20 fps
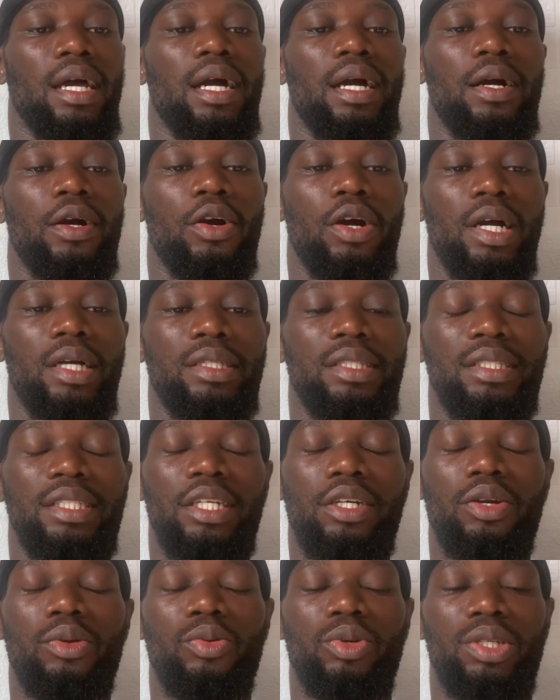And the
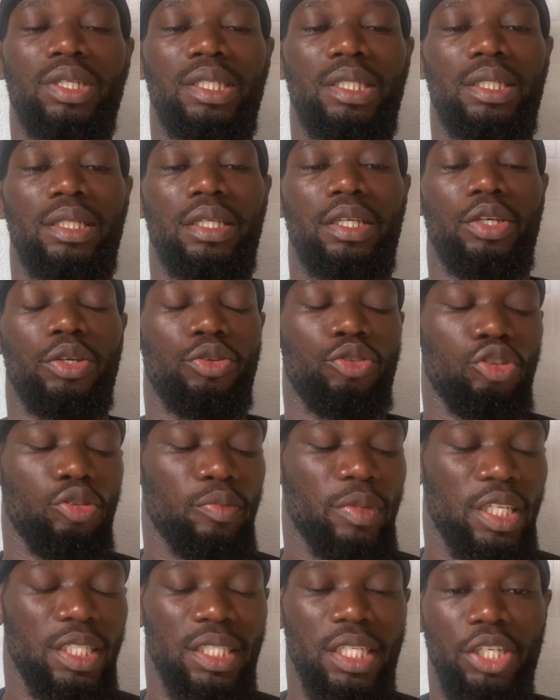second one is a Chrome
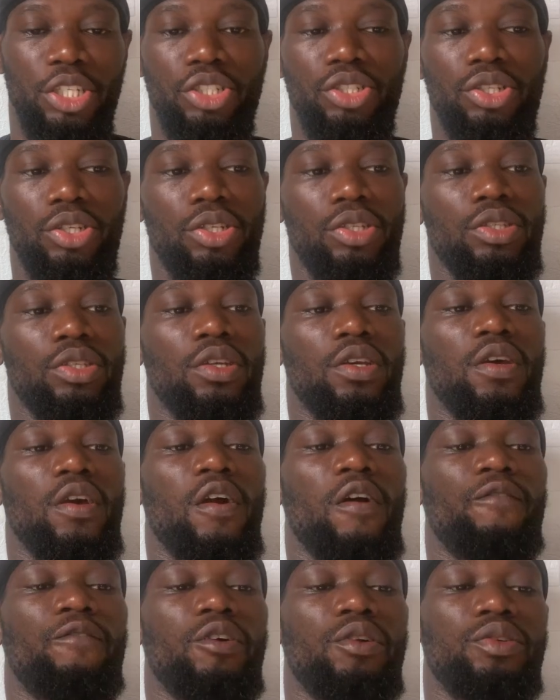extension
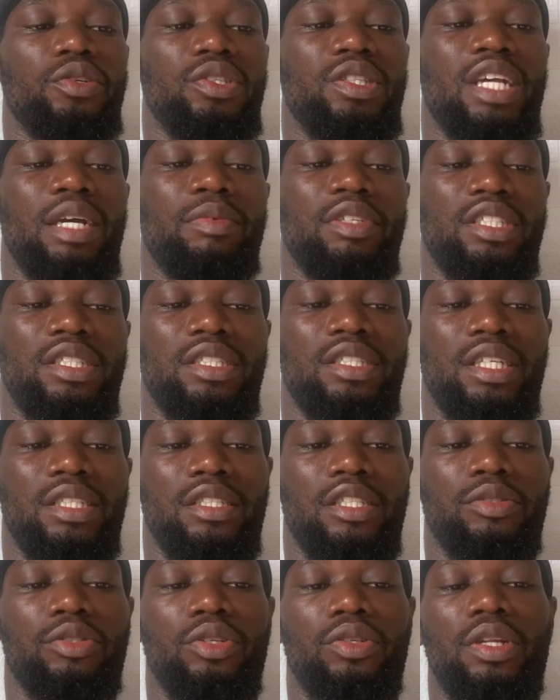for real-time meeting
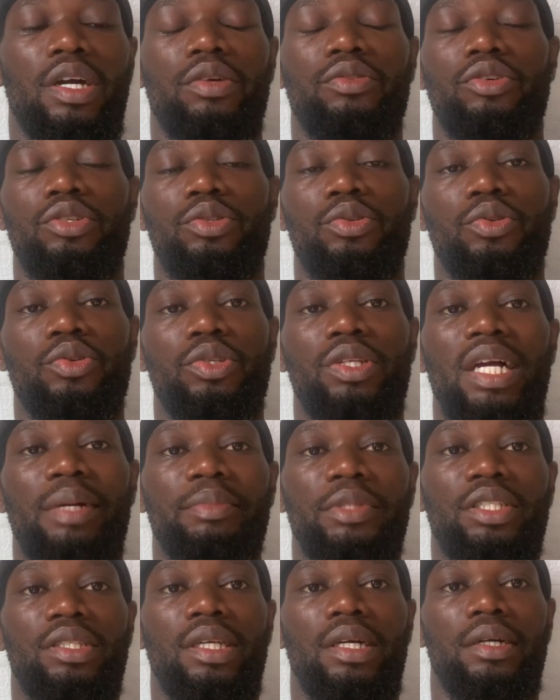transcription across Google. That
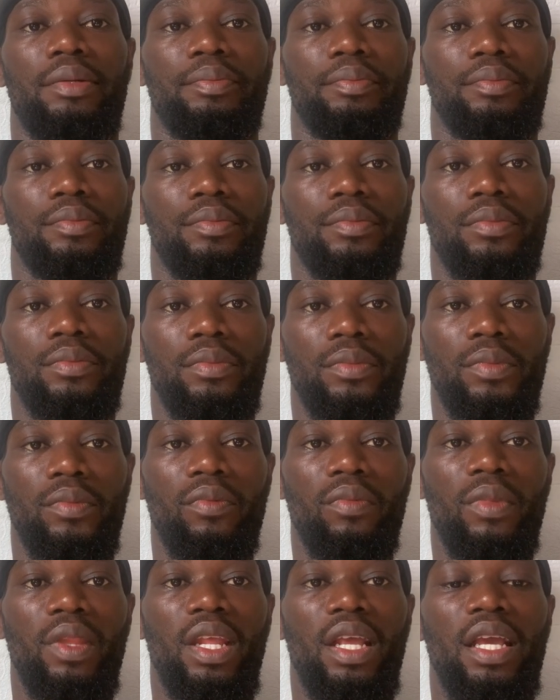means
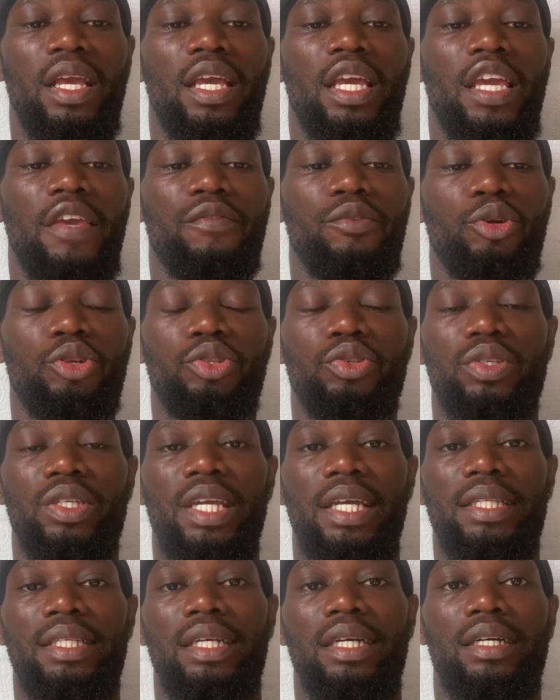if you want to
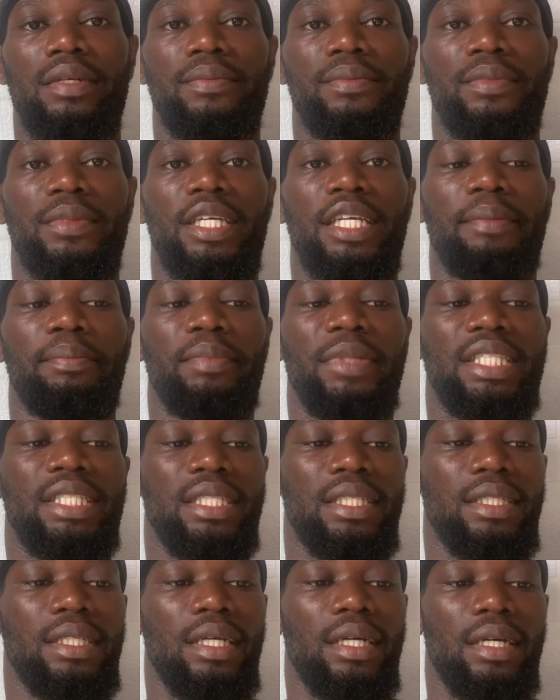get a
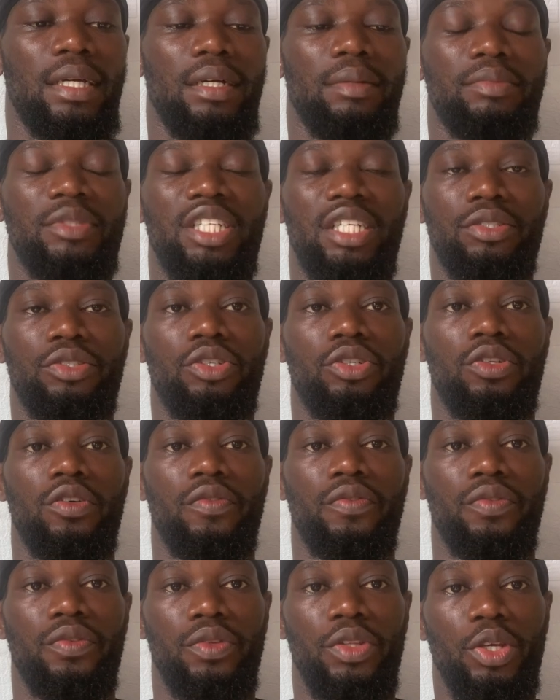meeting transcription of
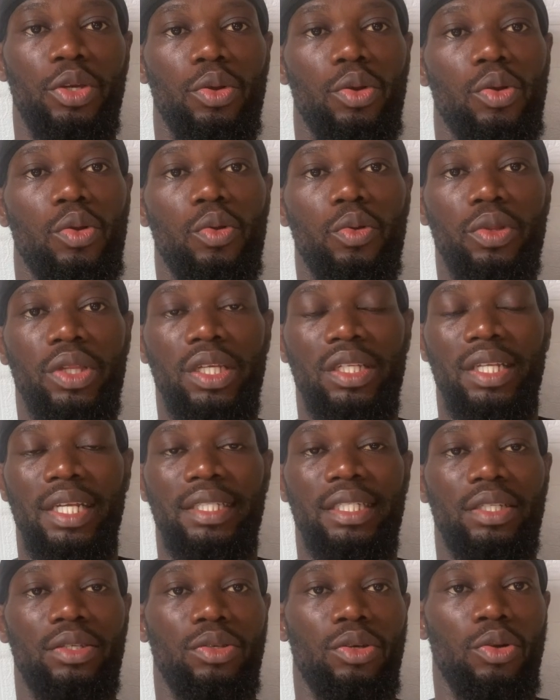the whole thing, let's
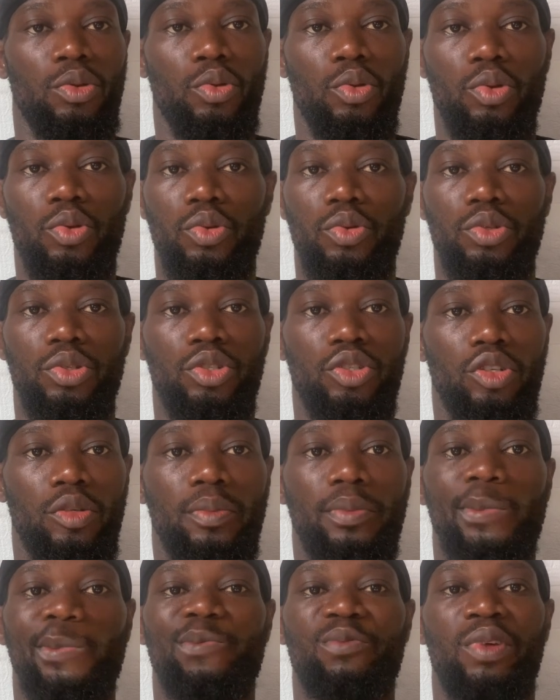say on Google
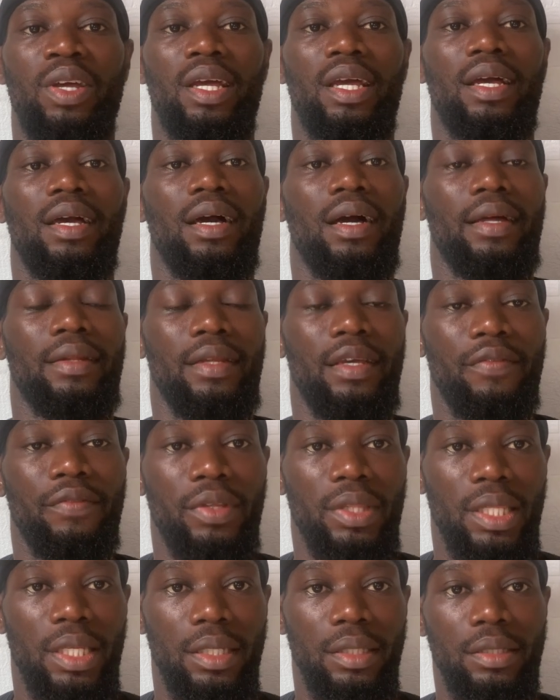Zoom and
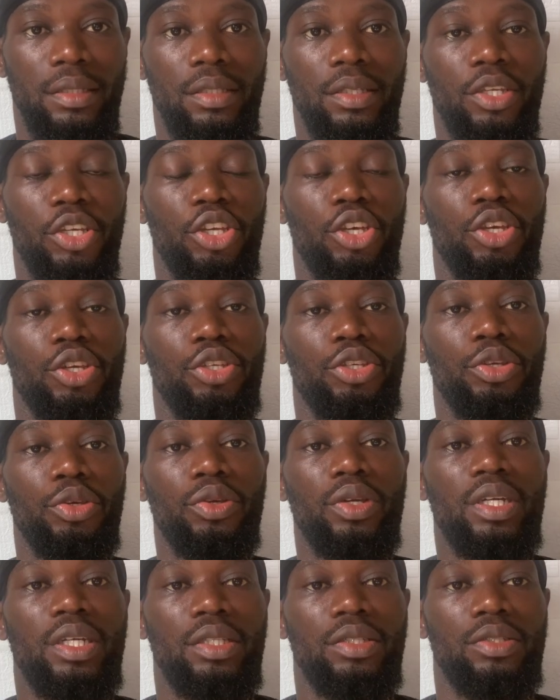everything, you
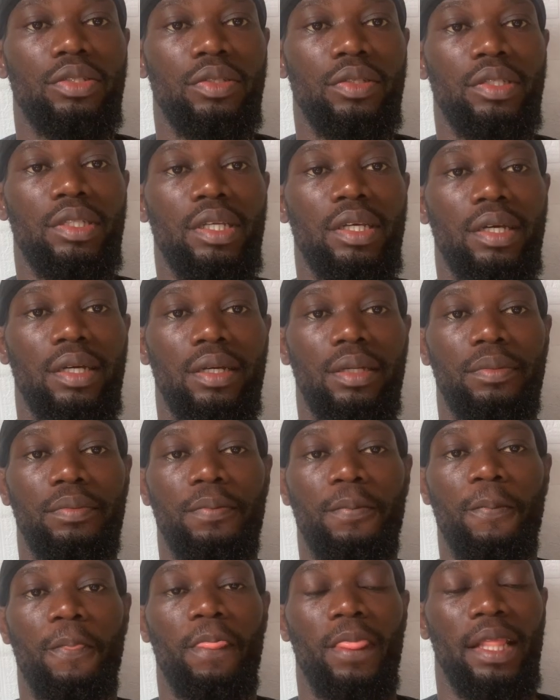can use
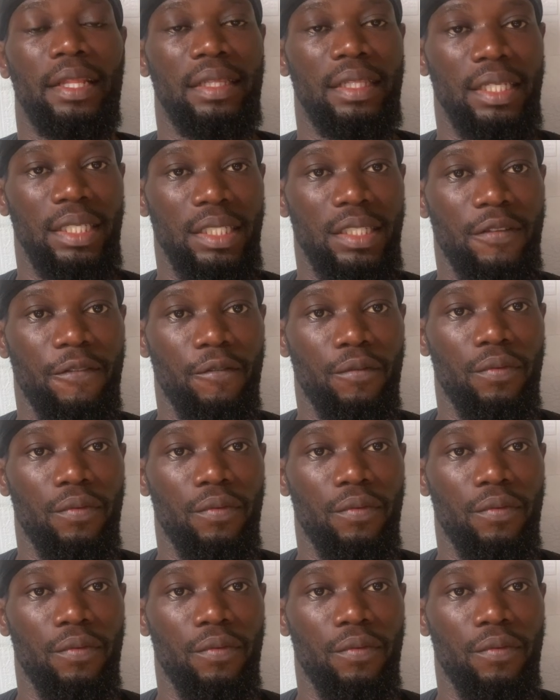this